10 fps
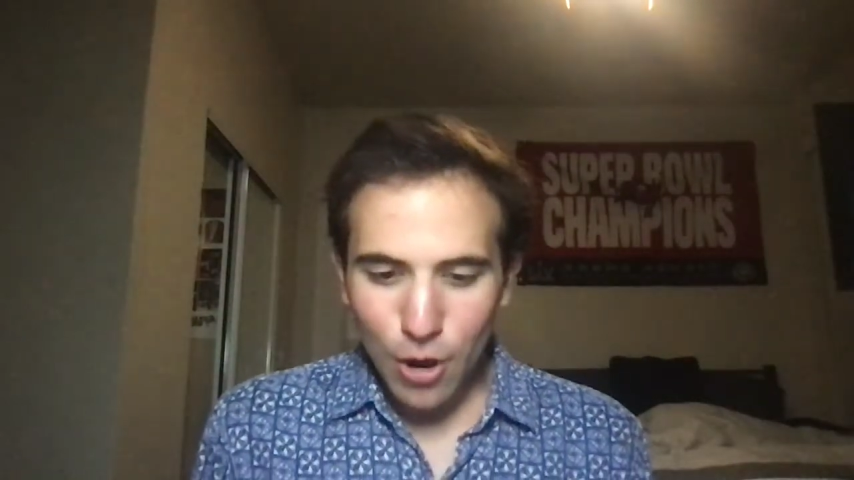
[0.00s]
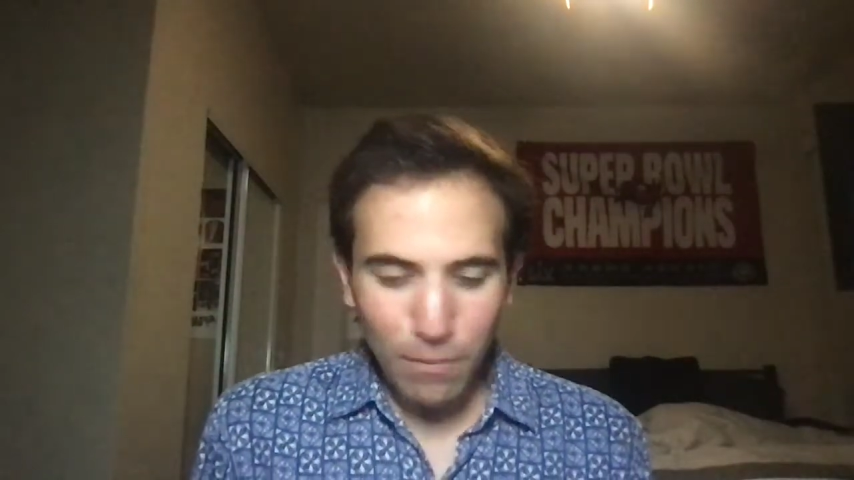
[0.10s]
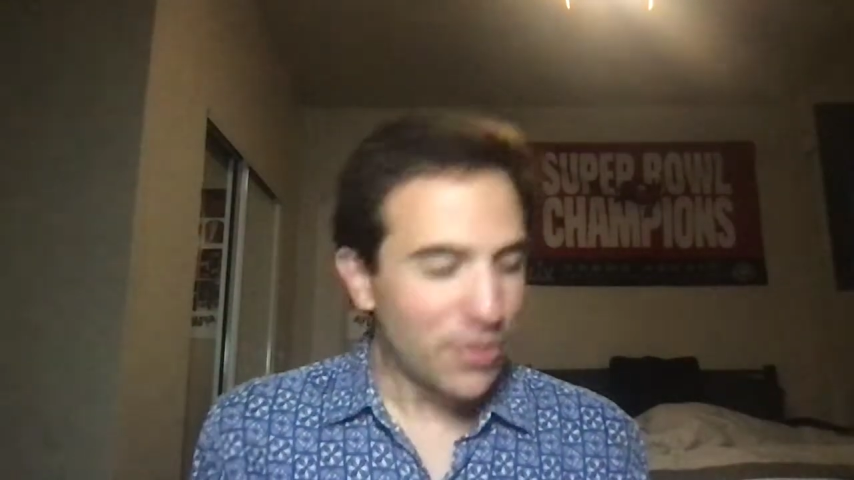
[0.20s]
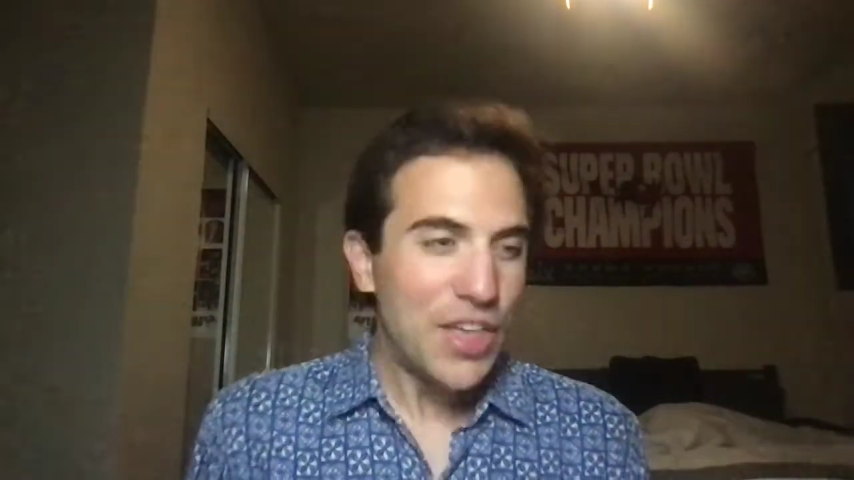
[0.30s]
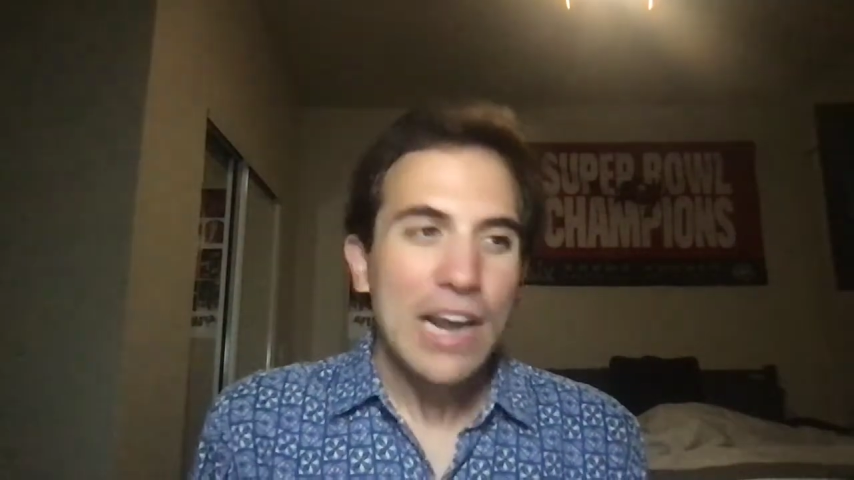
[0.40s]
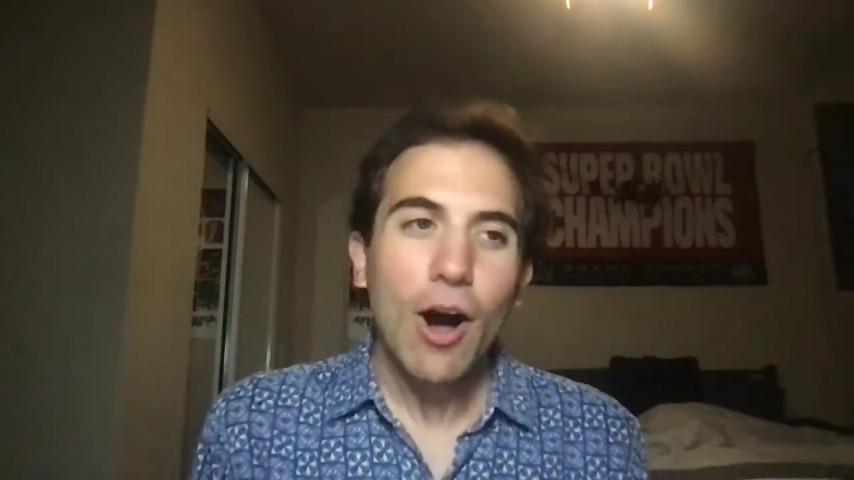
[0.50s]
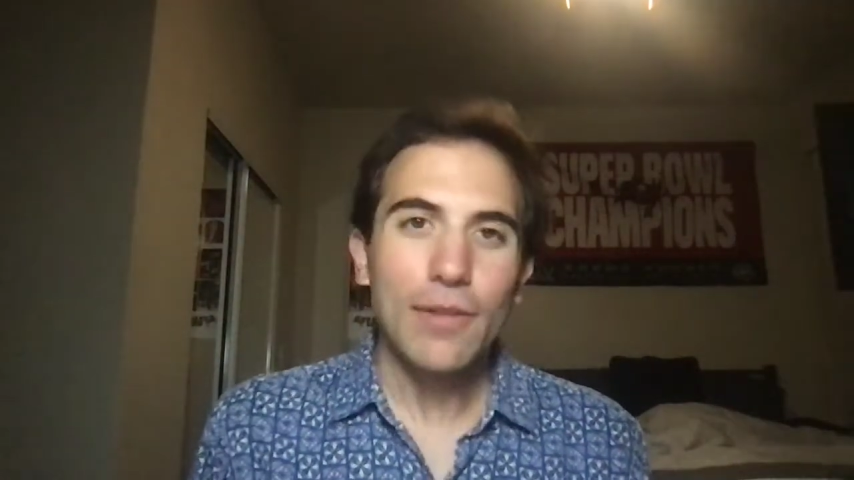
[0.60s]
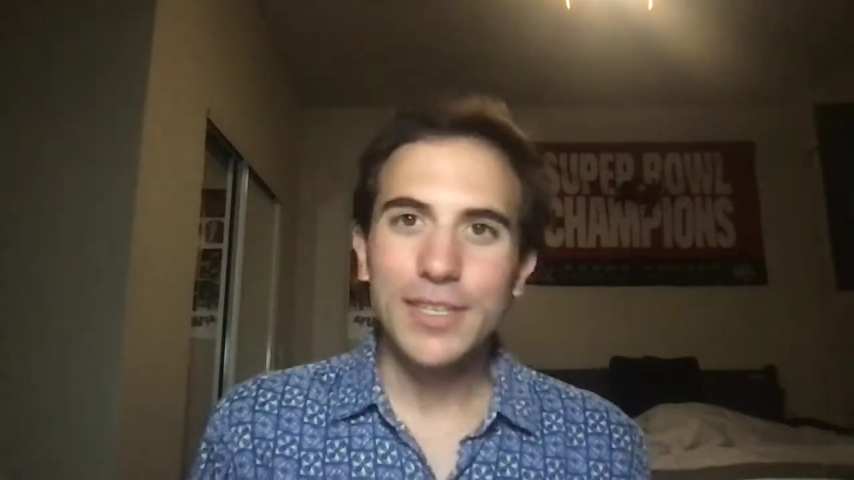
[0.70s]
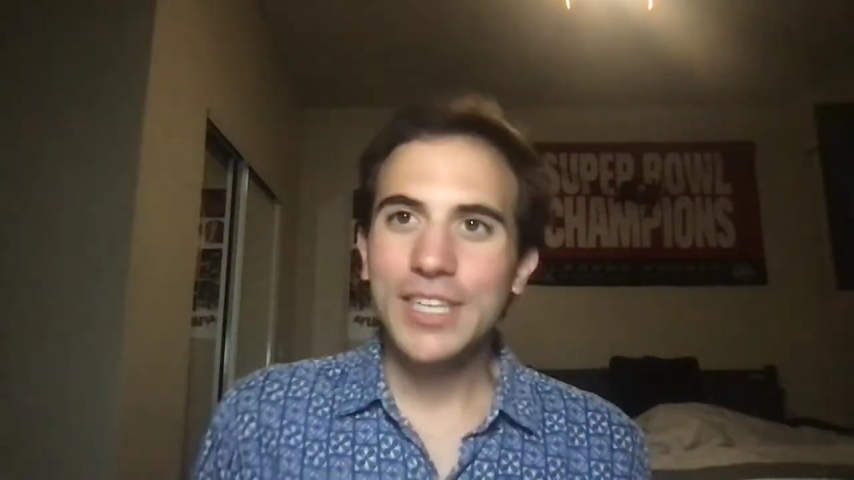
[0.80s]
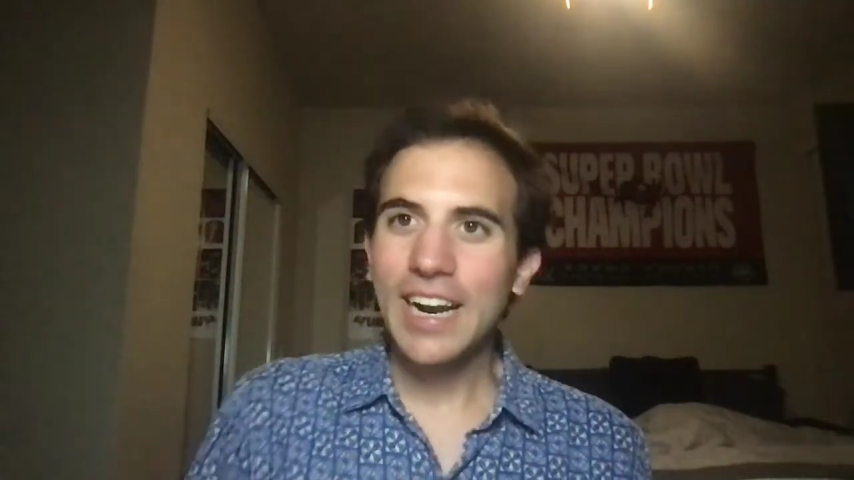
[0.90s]
But then all of
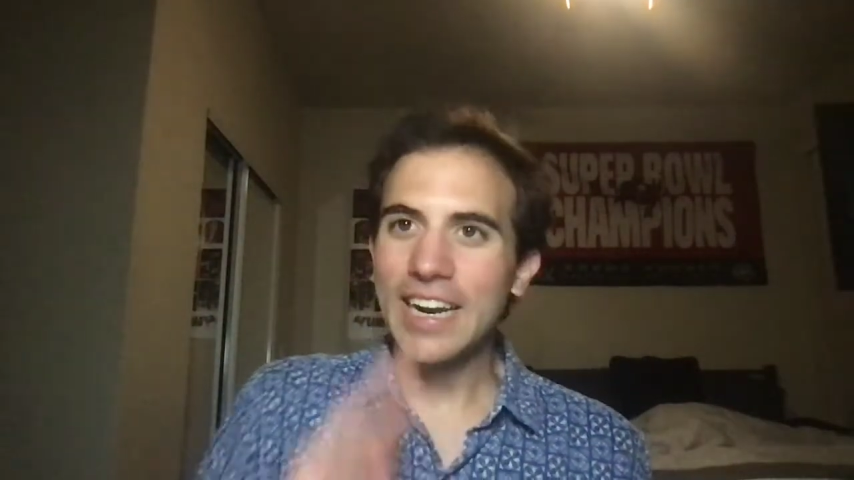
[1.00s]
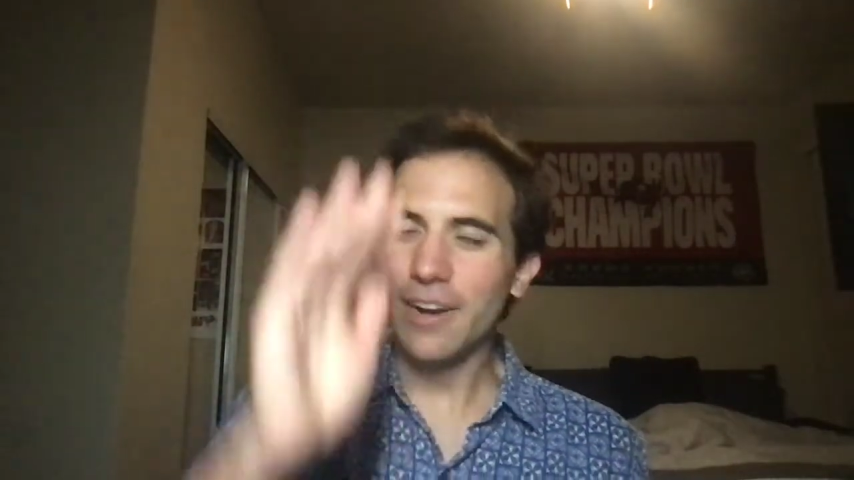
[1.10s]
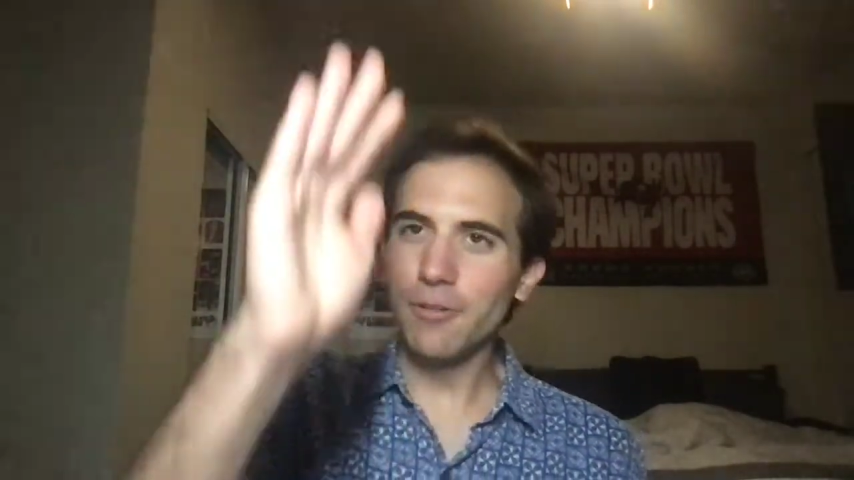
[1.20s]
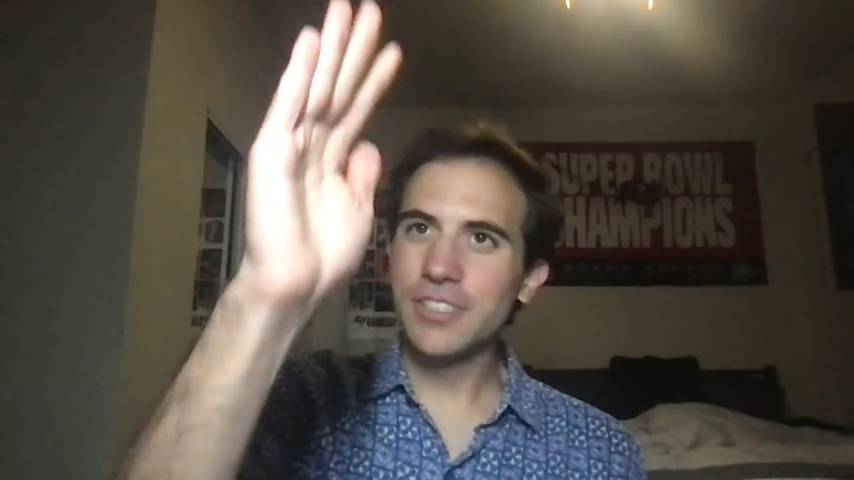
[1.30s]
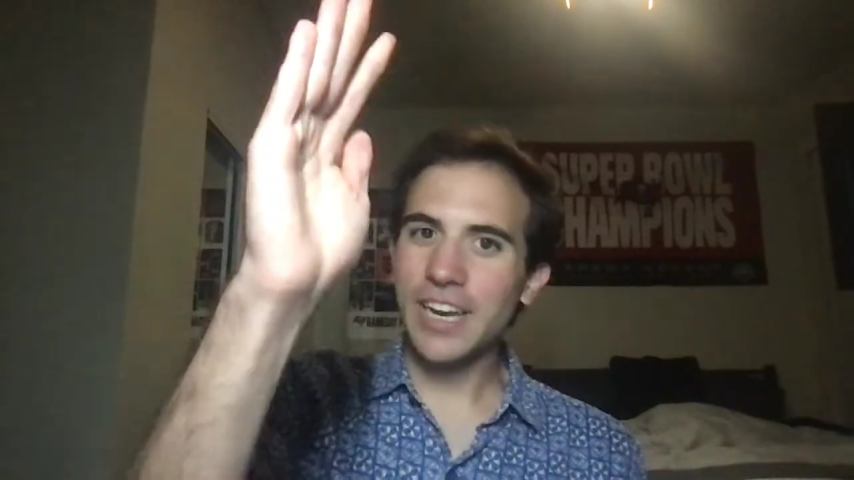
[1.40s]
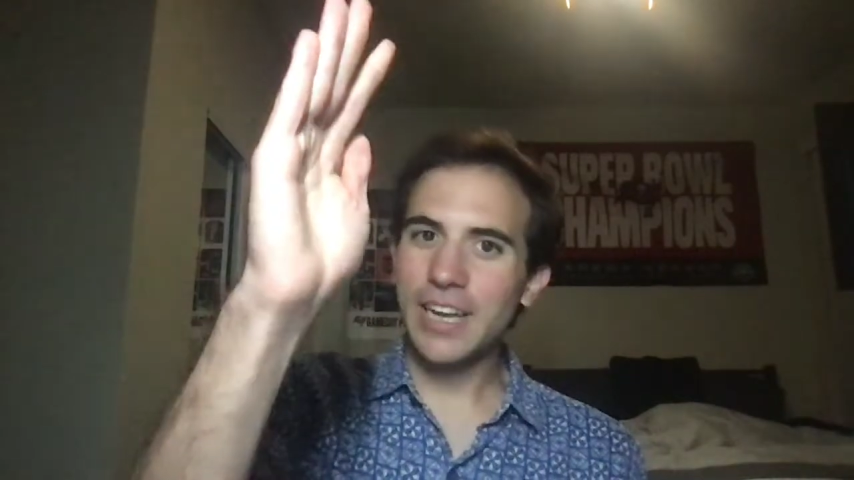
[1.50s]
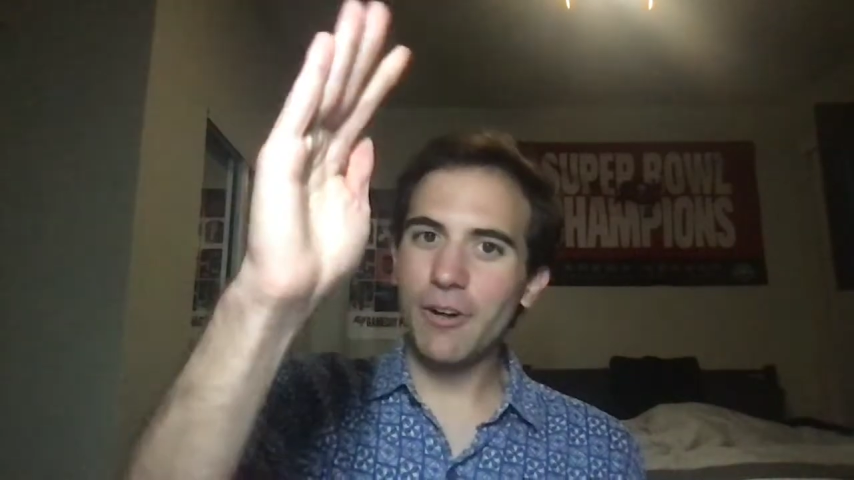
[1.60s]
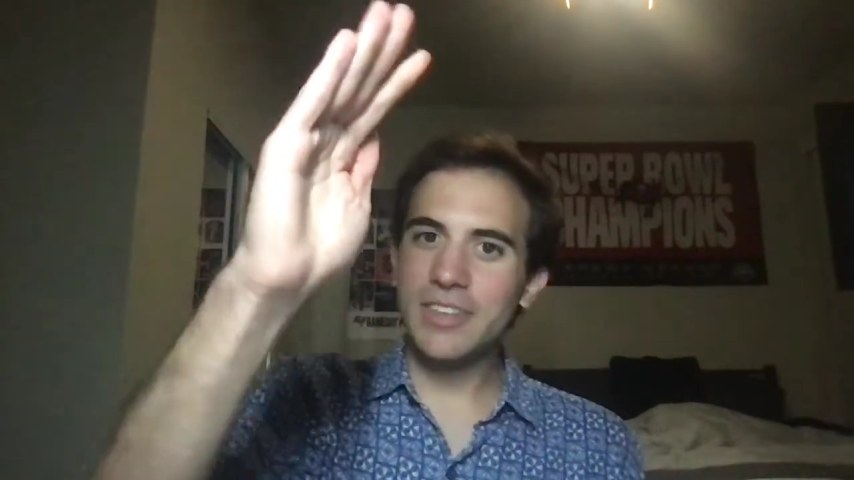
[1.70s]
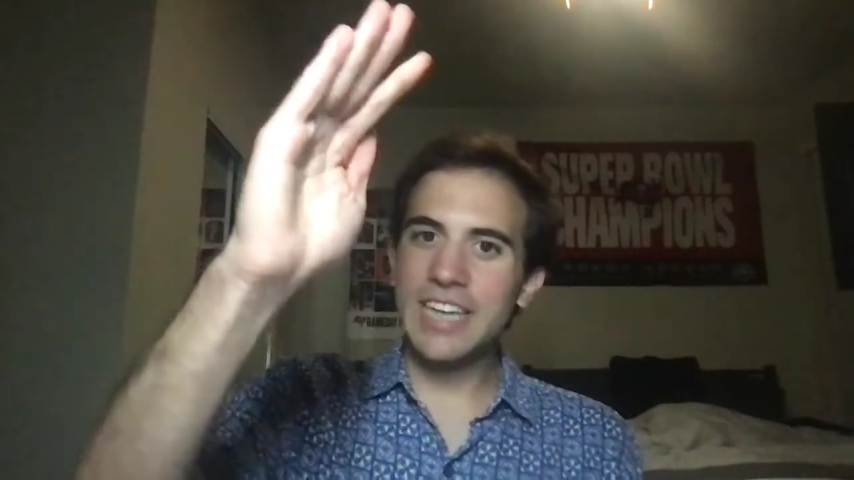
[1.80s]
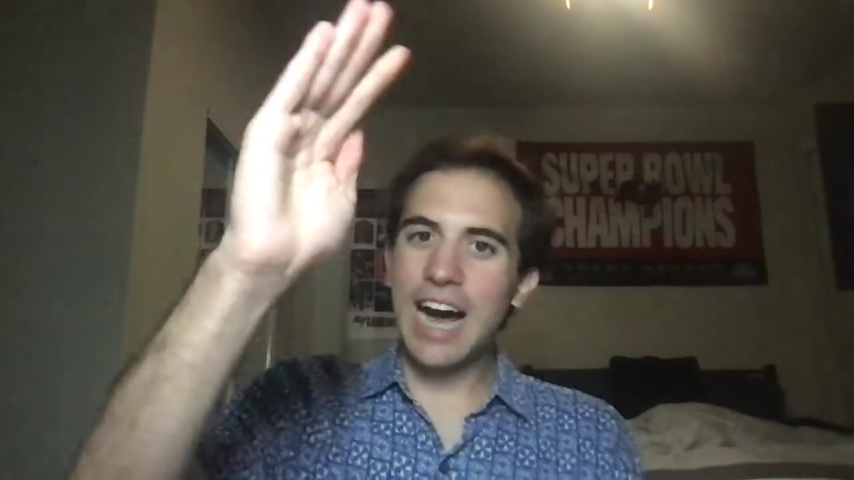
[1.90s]
a sudden it was
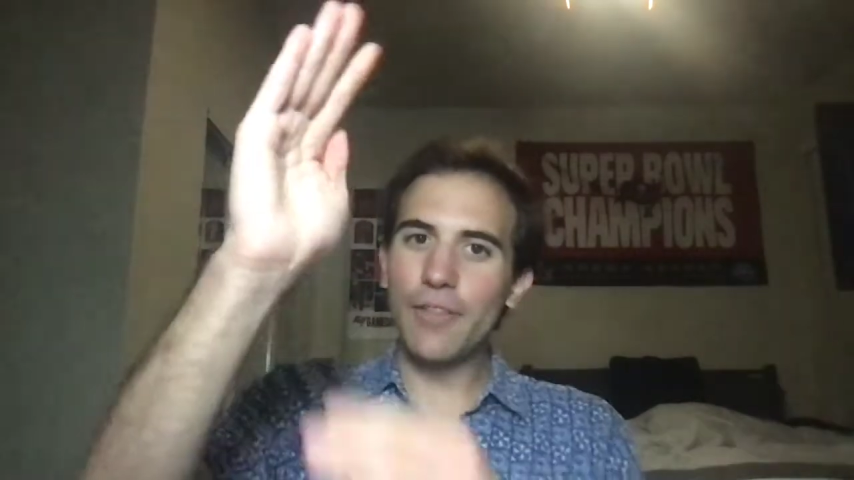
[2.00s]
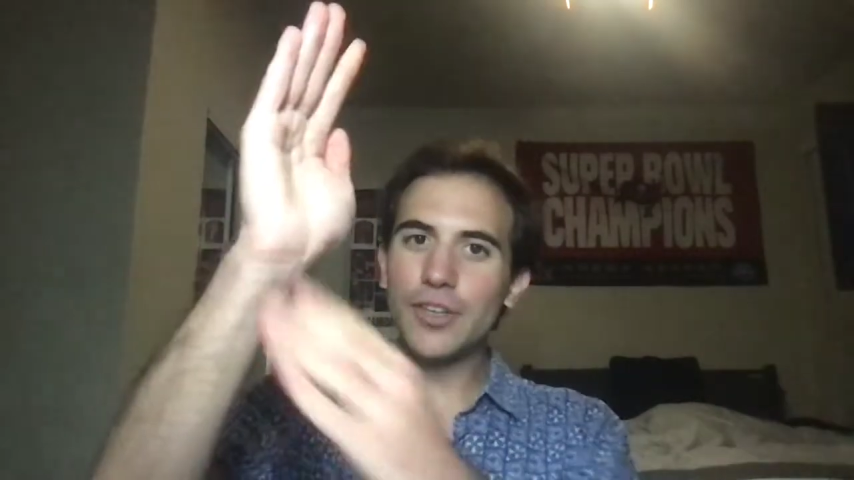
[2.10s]
going down.